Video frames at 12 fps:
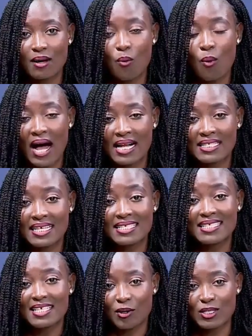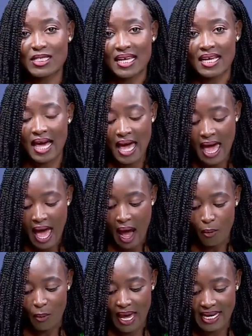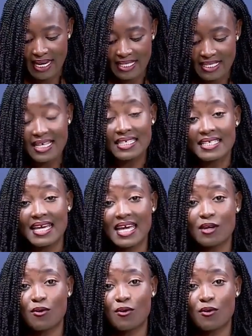World Sickle Cell Awareness Day.